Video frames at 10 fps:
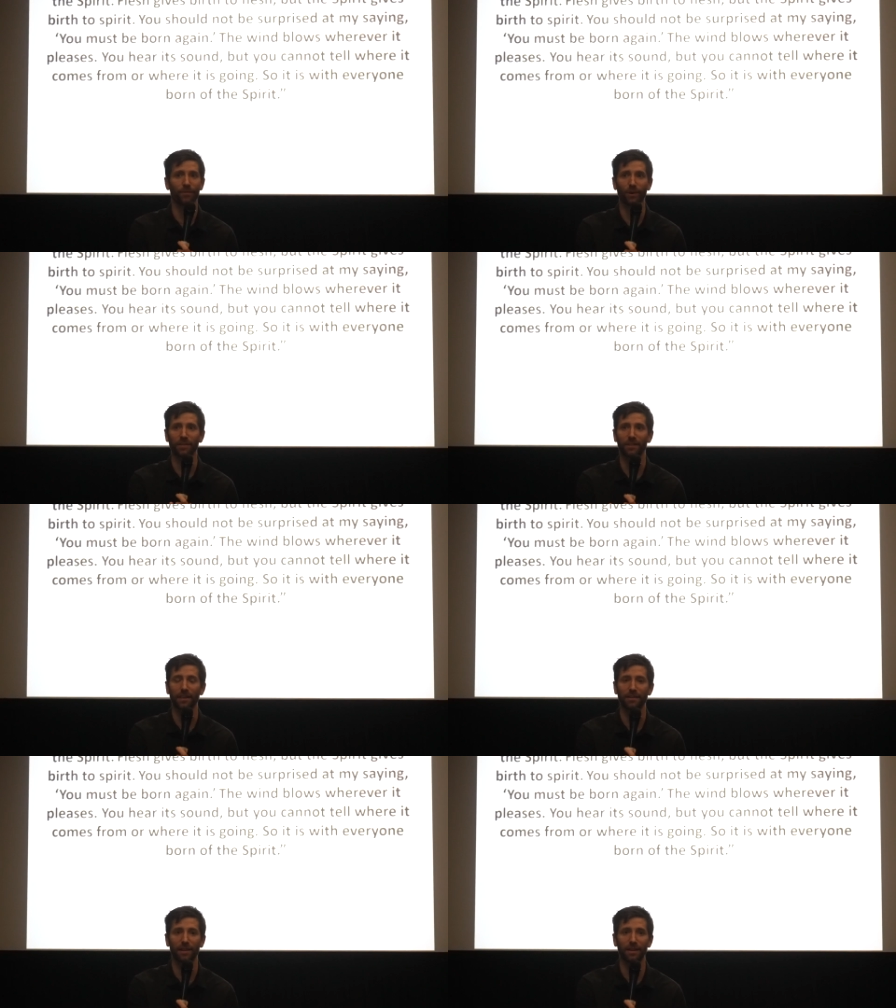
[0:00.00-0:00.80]
for a
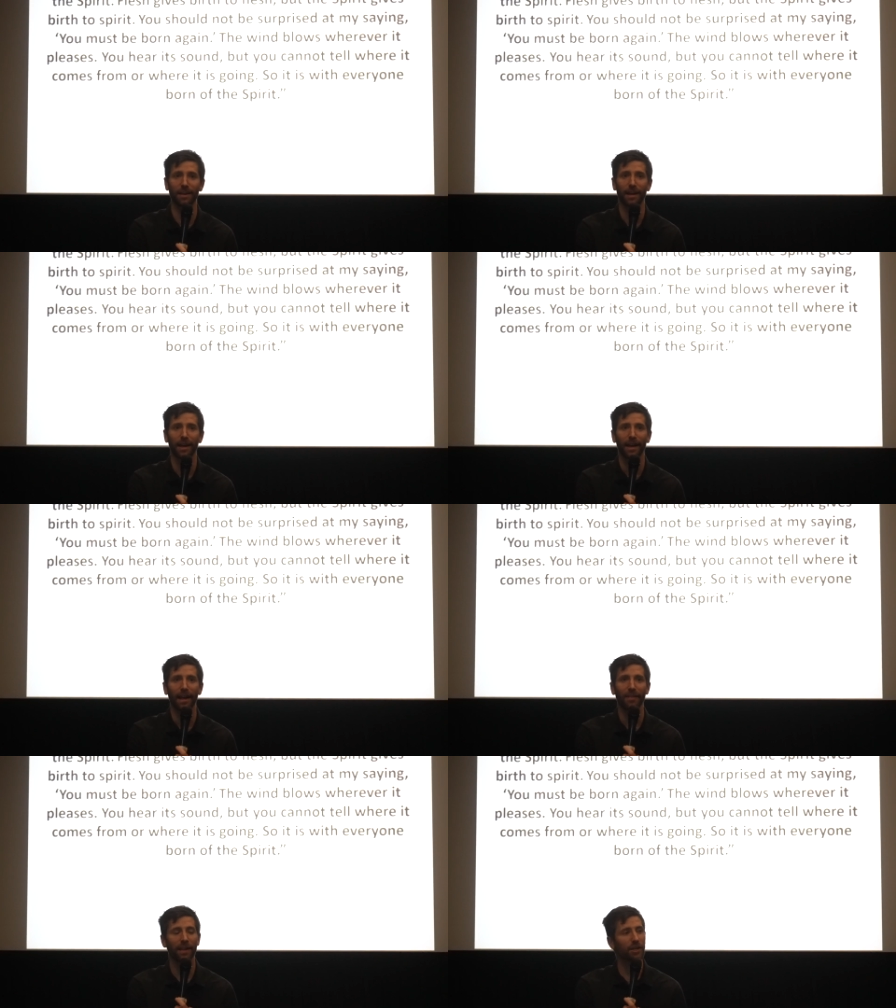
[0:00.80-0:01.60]
season,
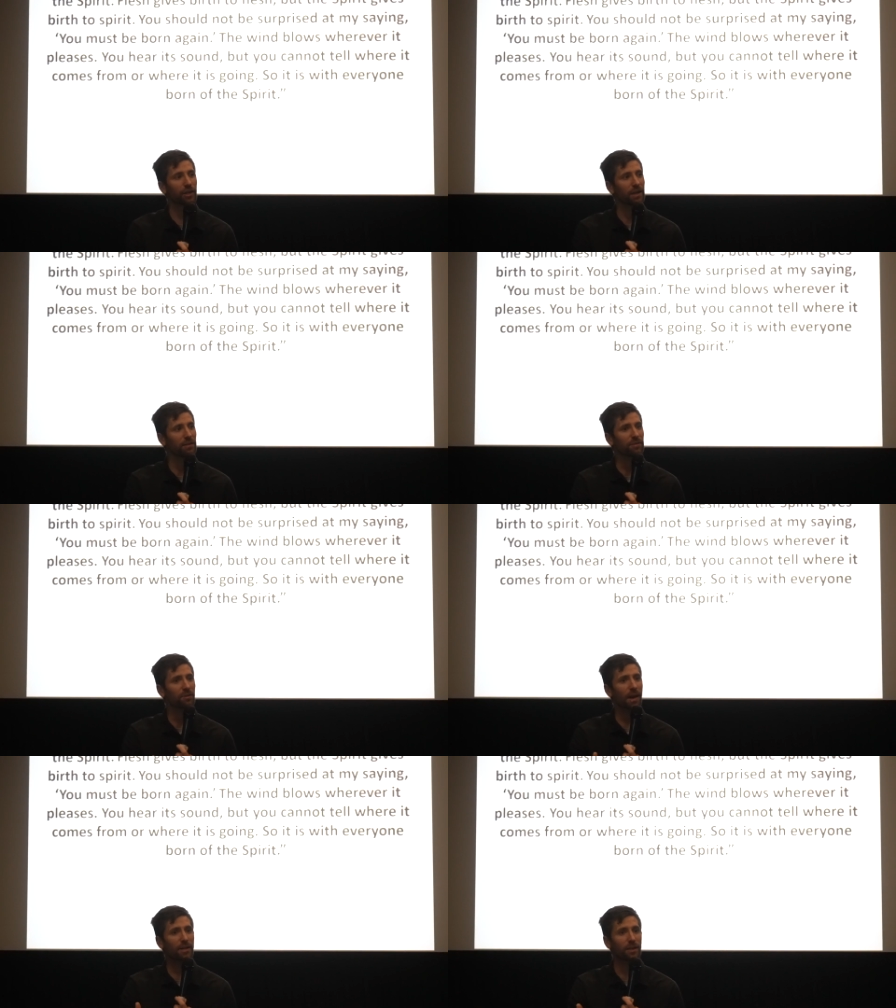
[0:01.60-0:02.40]
and then it changes
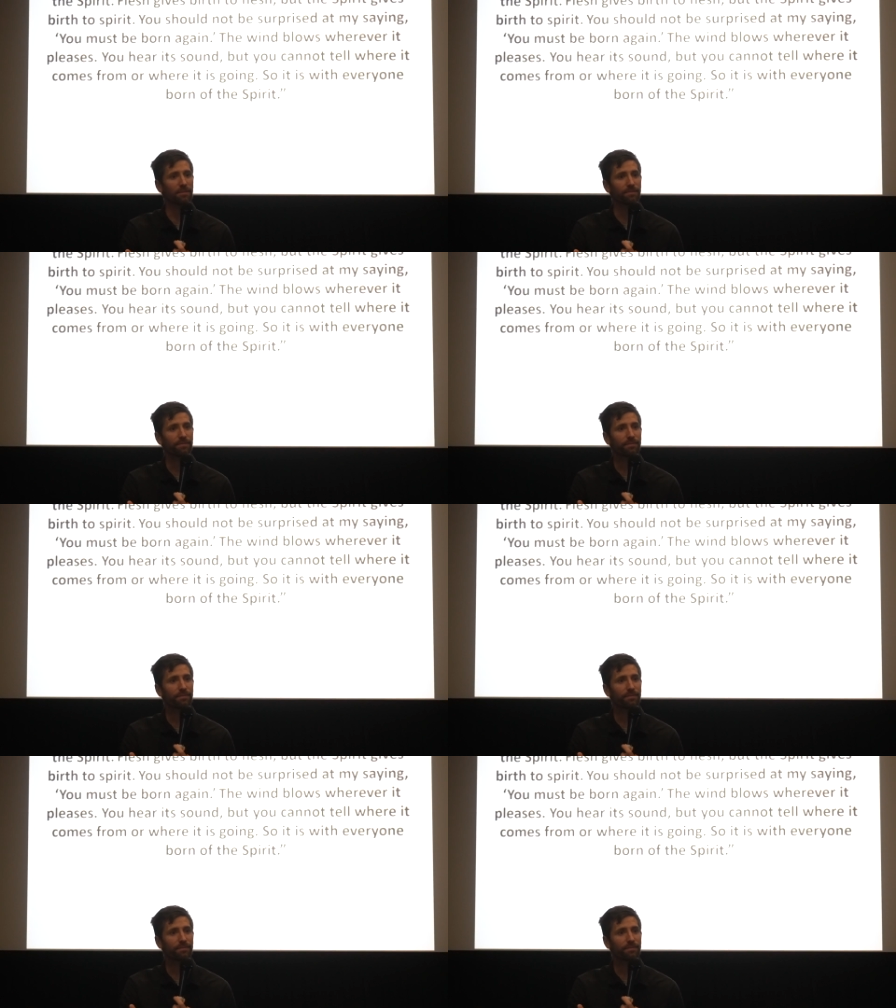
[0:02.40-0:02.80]
direction.